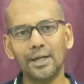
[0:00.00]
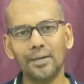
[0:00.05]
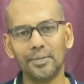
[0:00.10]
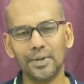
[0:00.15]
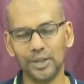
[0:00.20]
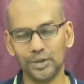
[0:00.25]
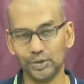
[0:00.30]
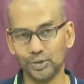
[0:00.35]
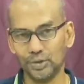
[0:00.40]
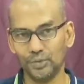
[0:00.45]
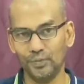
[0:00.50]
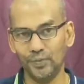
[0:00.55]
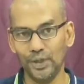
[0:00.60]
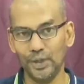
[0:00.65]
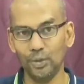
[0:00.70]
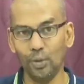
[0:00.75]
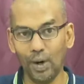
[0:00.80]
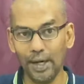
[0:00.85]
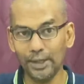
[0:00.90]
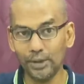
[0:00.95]
because we
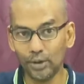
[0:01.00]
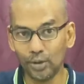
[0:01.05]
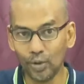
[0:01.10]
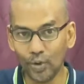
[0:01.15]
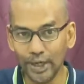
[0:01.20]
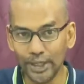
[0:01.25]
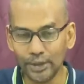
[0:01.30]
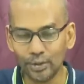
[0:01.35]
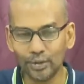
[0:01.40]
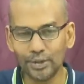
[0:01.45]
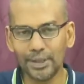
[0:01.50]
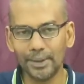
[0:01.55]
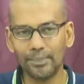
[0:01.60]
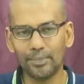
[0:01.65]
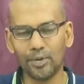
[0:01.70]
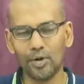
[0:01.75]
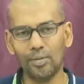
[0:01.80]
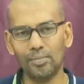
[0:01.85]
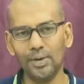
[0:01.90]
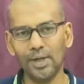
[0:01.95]
don't want to go into the
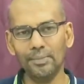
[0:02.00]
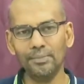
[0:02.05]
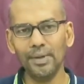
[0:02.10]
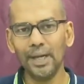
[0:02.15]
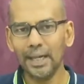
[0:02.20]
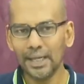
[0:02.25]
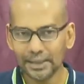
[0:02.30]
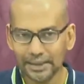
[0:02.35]
problem,